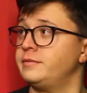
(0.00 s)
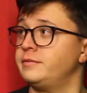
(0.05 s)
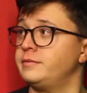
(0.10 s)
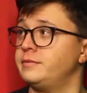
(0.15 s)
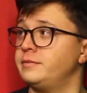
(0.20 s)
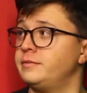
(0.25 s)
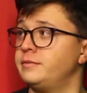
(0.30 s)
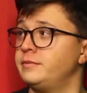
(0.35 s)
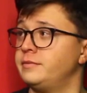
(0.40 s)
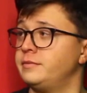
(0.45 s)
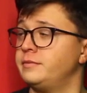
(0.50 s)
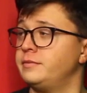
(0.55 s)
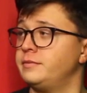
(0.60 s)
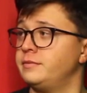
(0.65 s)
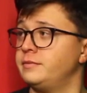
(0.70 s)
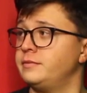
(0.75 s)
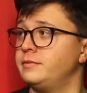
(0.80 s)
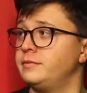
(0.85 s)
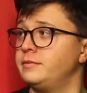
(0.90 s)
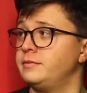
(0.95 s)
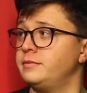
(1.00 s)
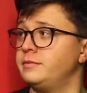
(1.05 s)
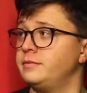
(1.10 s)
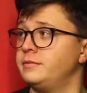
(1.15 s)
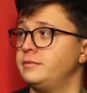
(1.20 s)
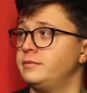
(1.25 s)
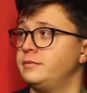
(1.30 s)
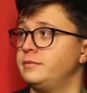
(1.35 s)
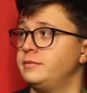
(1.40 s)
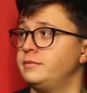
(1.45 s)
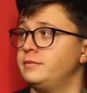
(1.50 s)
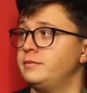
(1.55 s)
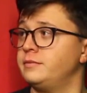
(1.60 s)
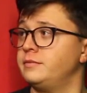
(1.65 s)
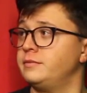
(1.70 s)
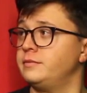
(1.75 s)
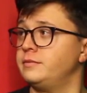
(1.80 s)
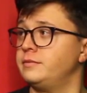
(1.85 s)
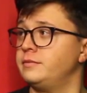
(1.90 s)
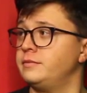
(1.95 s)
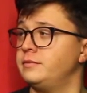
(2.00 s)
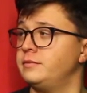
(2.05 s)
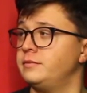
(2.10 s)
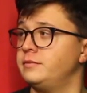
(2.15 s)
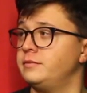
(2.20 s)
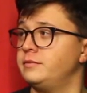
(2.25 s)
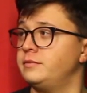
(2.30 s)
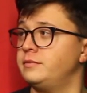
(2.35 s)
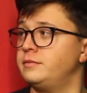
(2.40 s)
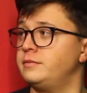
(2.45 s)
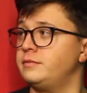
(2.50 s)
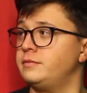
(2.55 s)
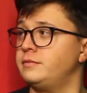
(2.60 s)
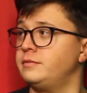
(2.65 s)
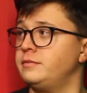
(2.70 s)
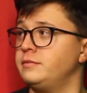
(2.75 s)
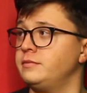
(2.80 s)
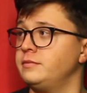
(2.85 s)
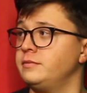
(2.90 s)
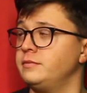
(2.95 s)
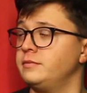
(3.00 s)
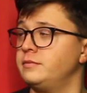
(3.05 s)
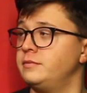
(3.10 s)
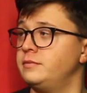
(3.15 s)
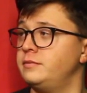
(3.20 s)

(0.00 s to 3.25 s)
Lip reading: [no speech]